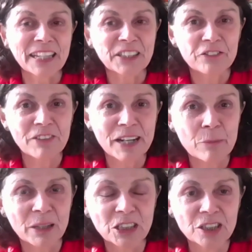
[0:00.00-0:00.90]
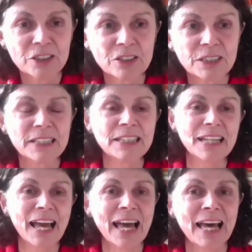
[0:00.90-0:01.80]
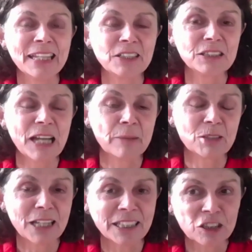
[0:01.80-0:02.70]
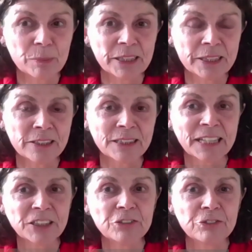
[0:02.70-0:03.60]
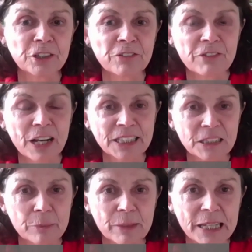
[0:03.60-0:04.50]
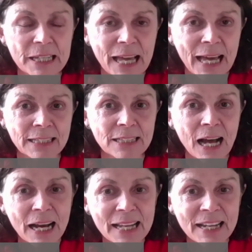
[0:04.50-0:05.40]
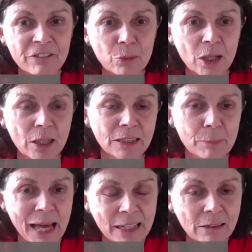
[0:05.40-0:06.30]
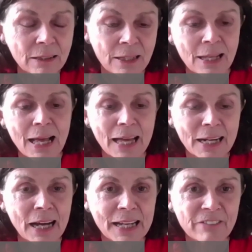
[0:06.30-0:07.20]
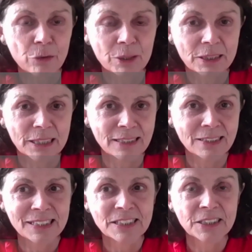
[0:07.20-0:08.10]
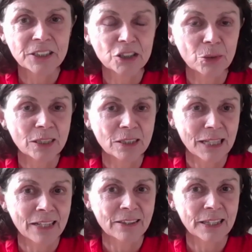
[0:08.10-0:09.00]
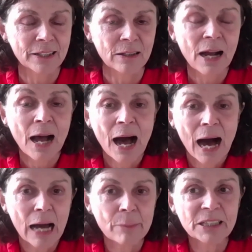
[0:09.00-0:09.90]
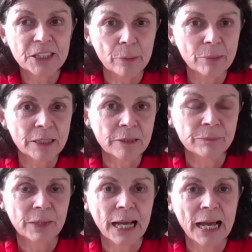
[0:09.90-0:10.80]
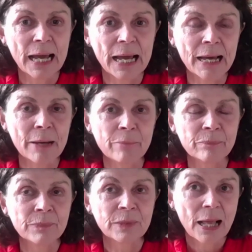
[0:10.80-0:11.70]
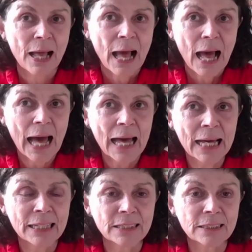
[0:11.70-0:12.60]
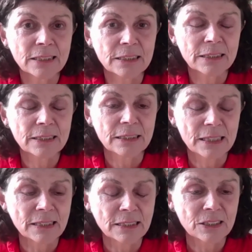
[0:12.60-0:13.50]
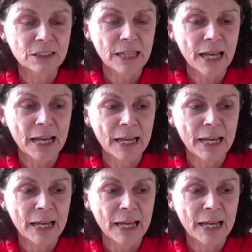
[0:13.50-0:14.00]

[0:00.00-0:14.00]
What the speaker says: Thank you very much, Lucy, and I'm delighted to be here. Thank you for inviting me, and hi everyone on the panel, and hi everyone that's listening to us out there. I'm in Dublin, and this